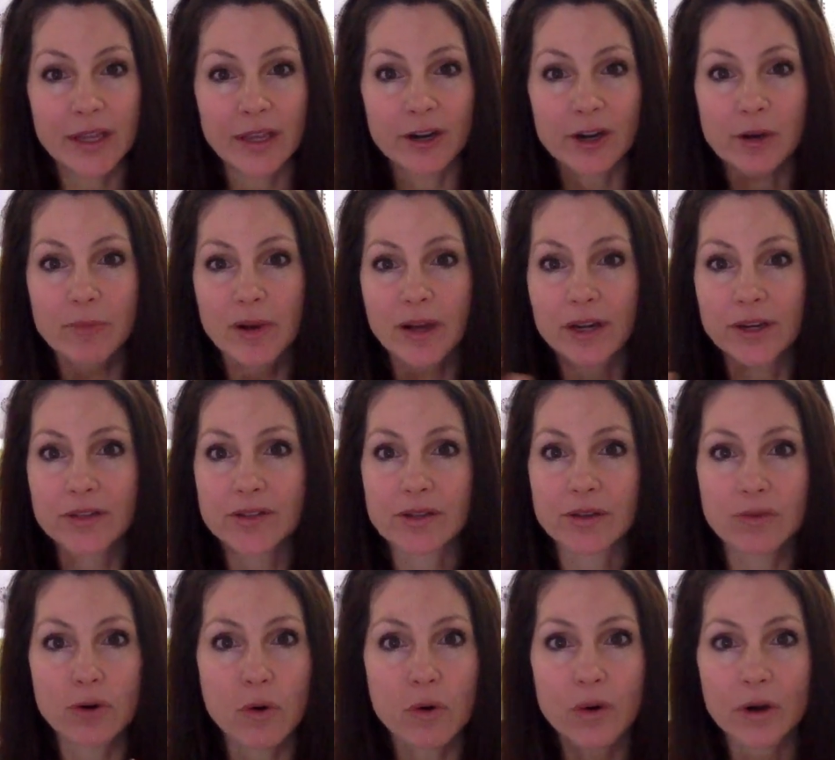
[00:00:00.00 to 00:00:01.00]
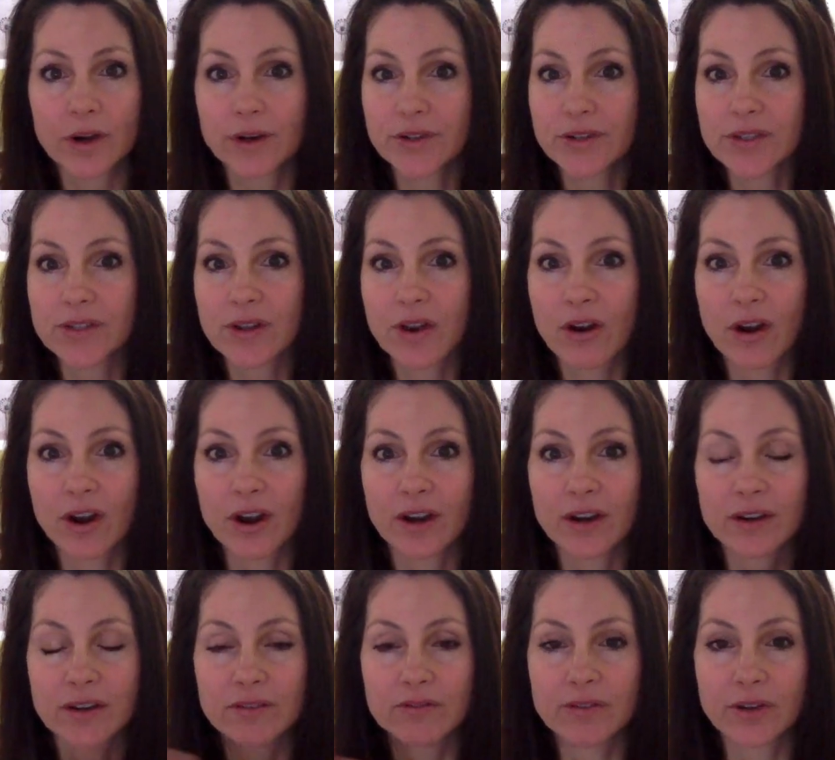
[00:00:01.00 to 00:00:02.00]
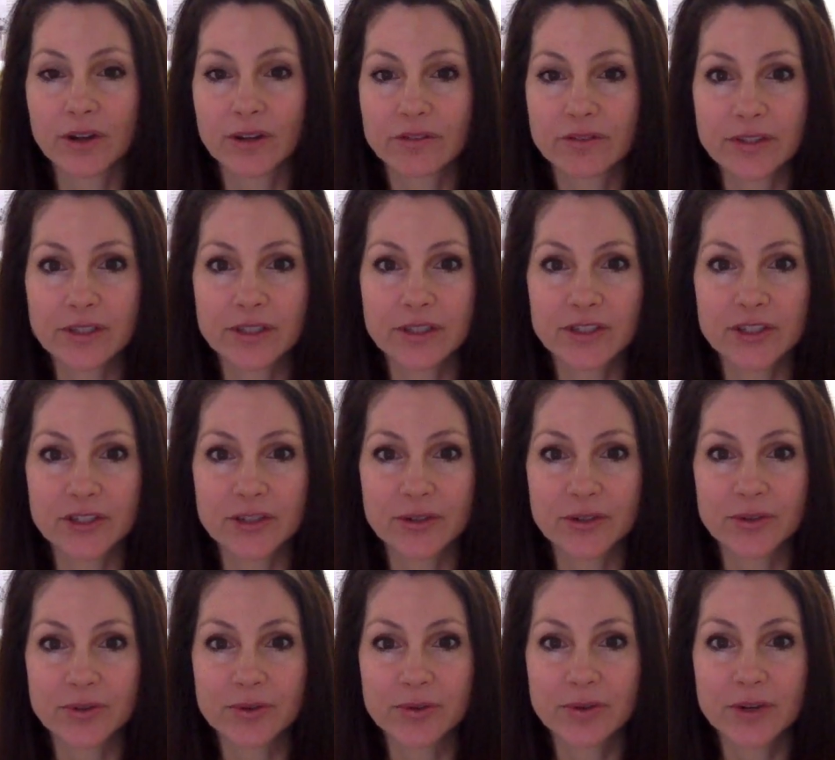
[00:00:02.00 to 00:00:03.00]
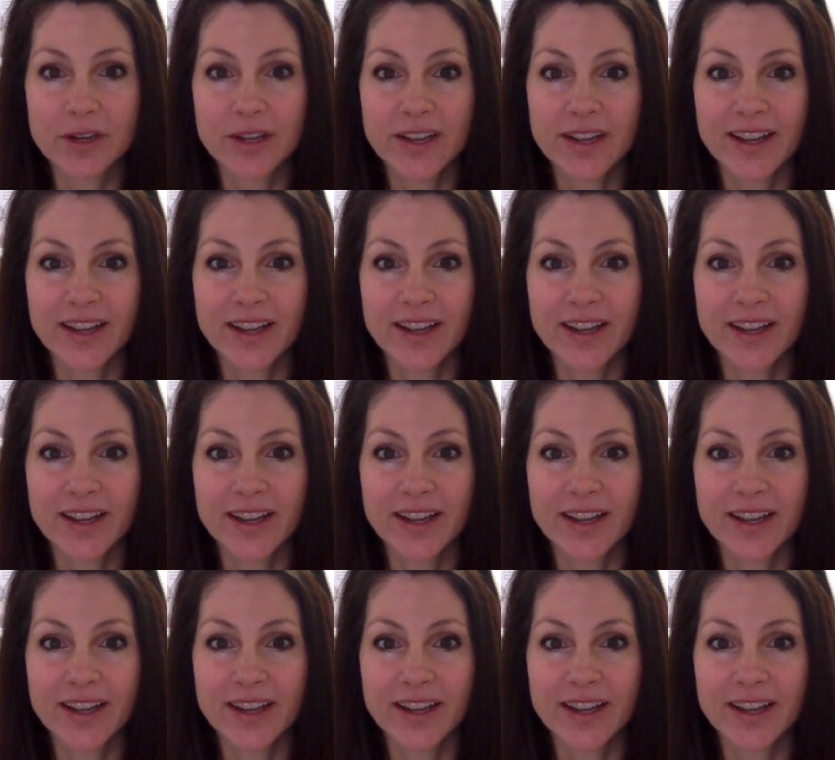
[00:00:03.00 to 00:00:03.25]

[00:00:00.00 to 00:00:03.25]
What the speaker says: and our bodies, of course, are evolved to